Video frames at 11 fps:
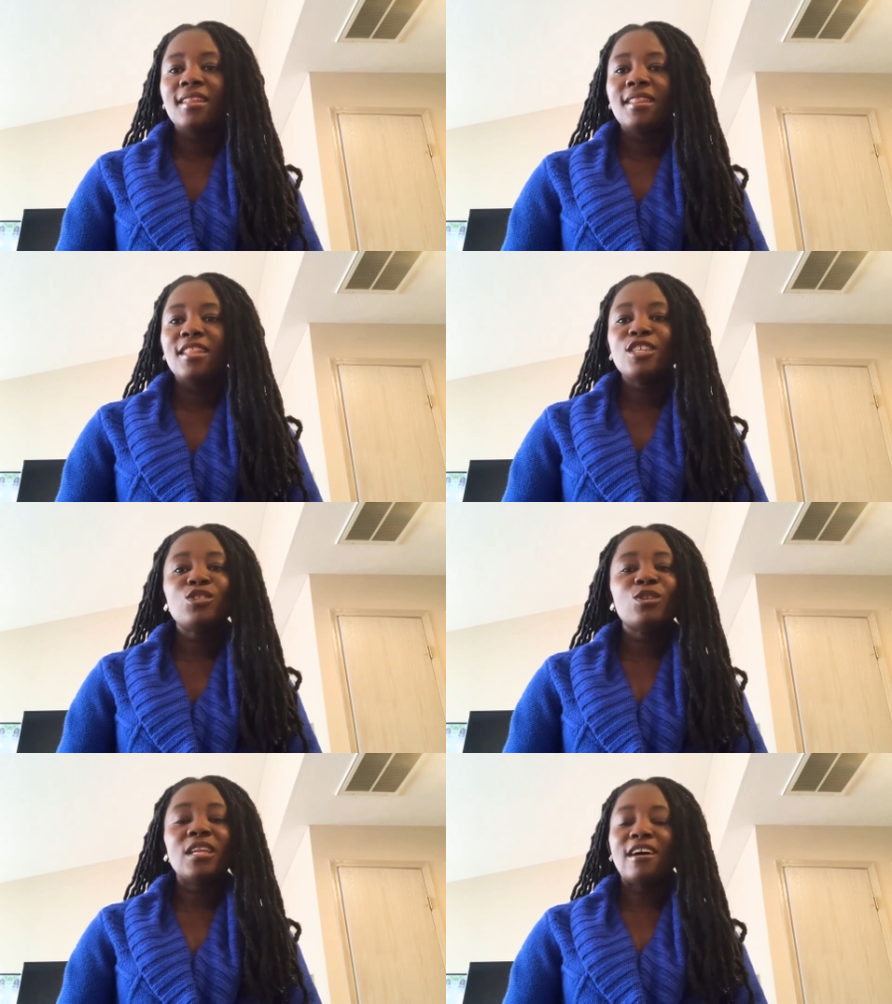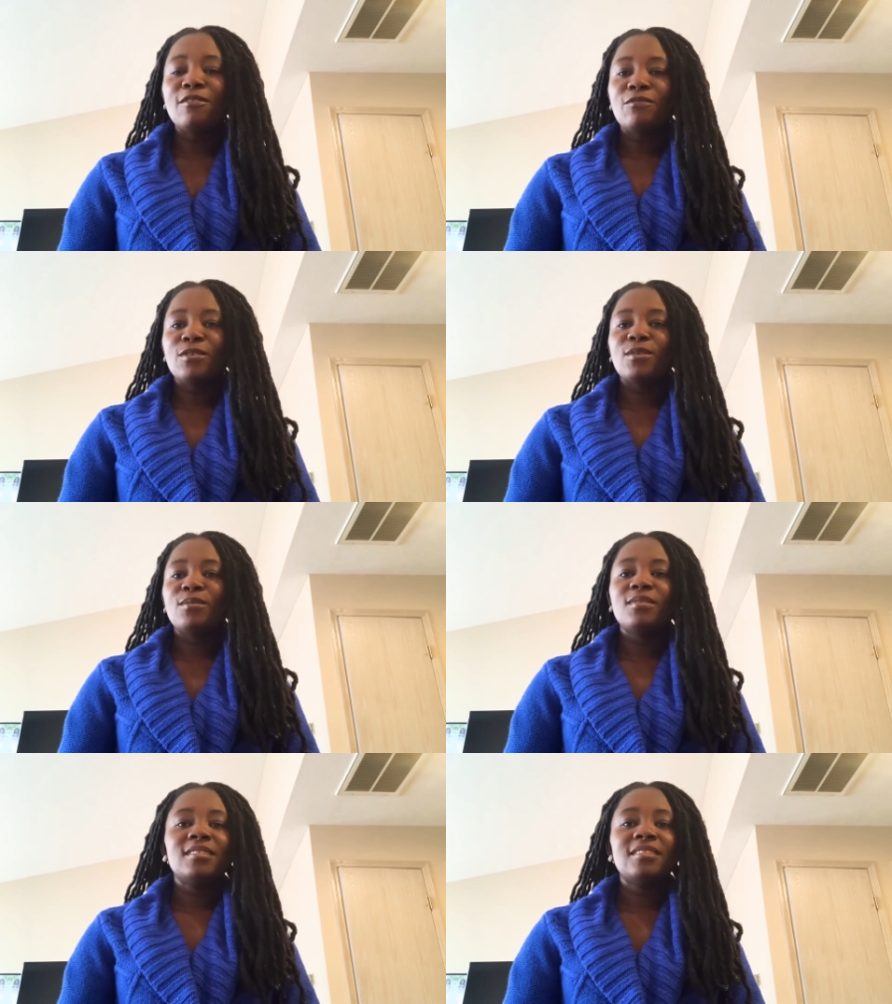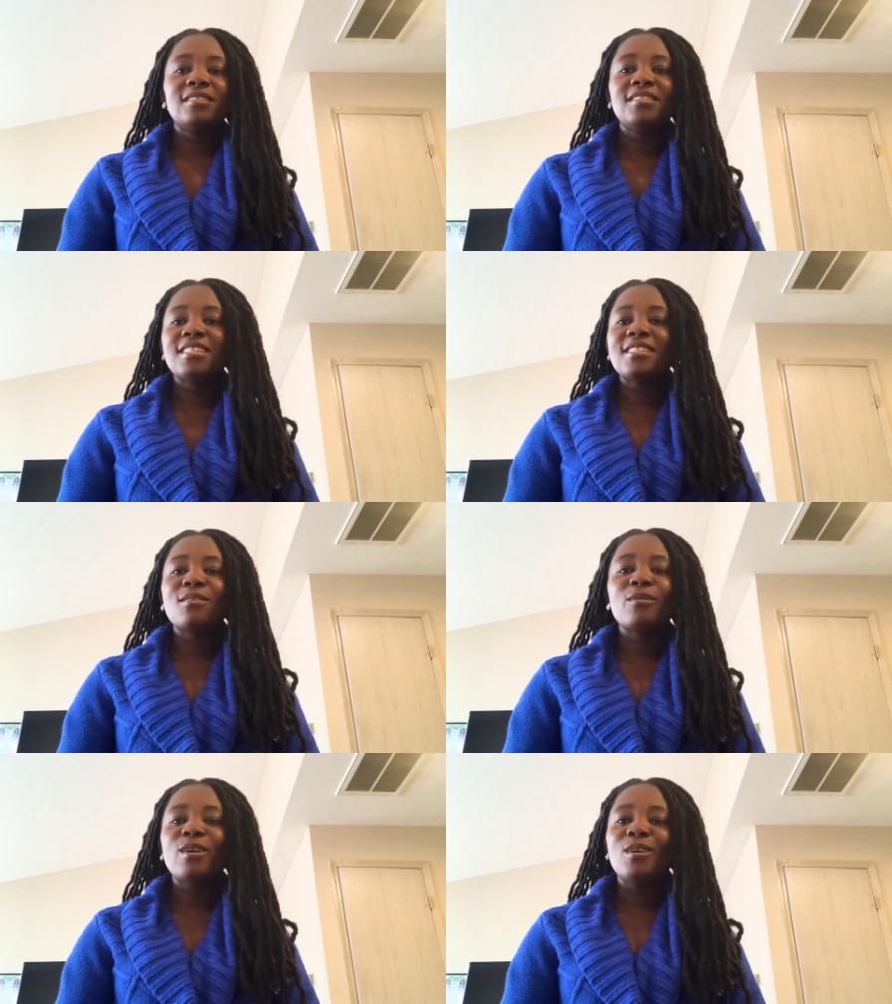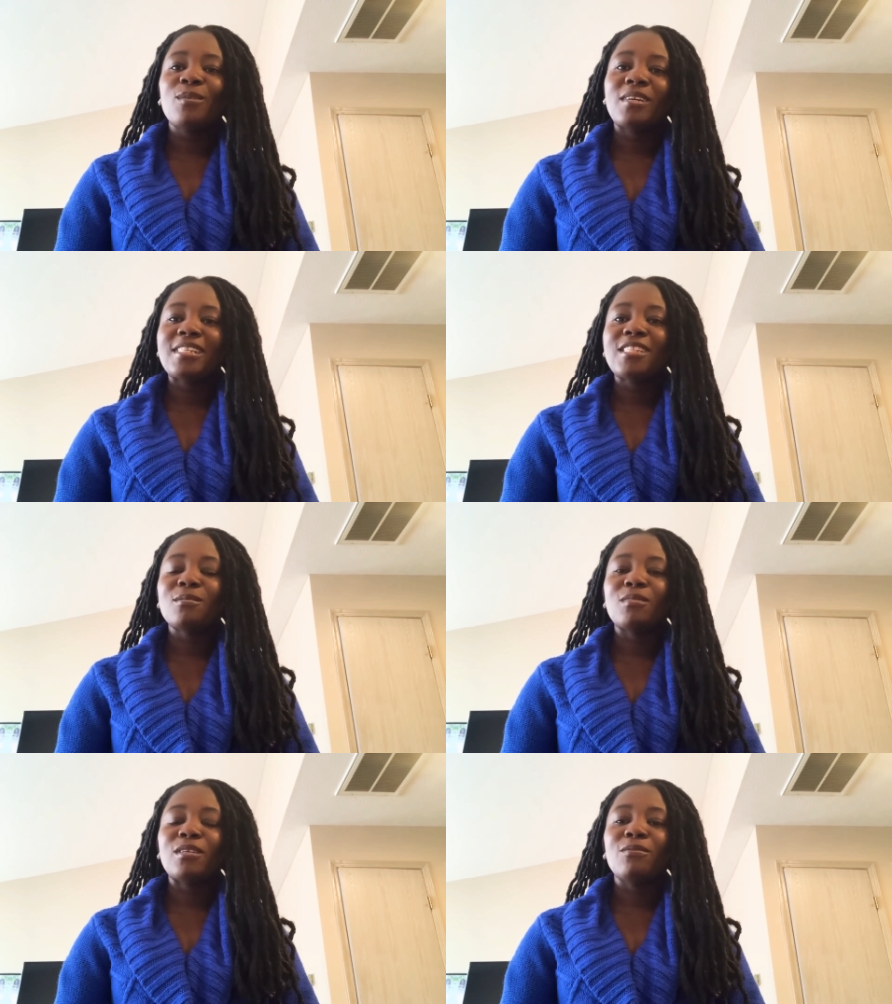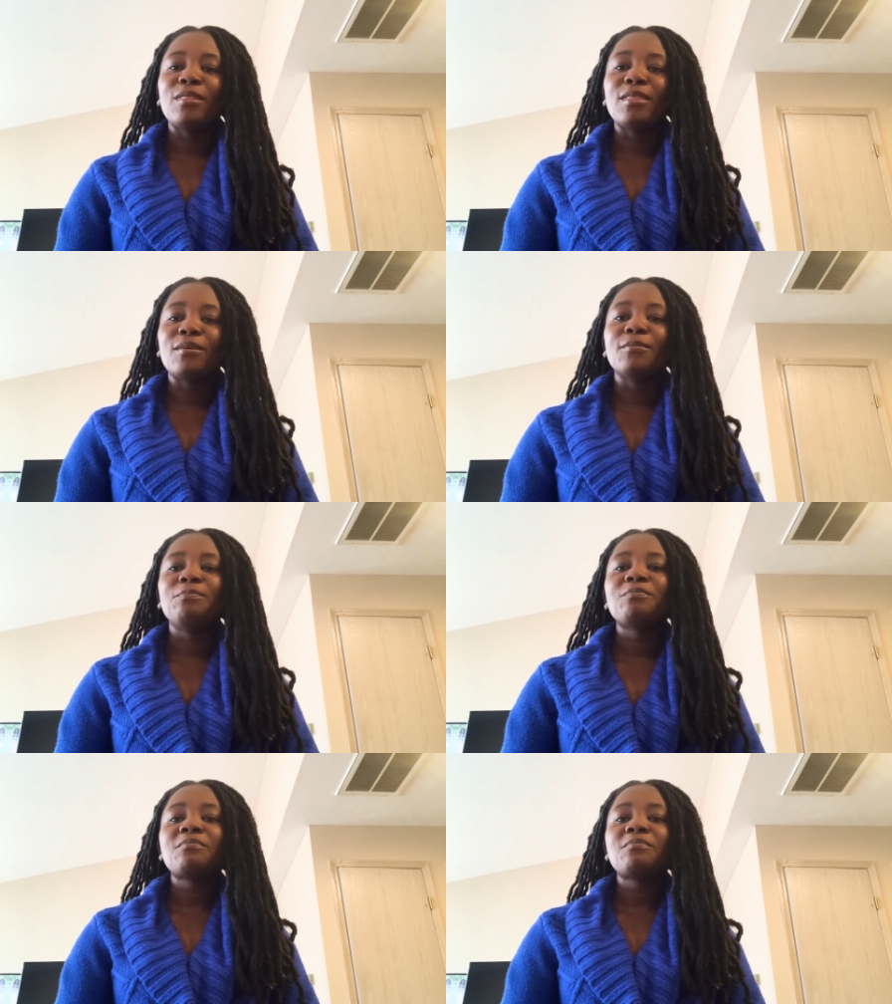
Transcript: They should love you just the way you are to be with you.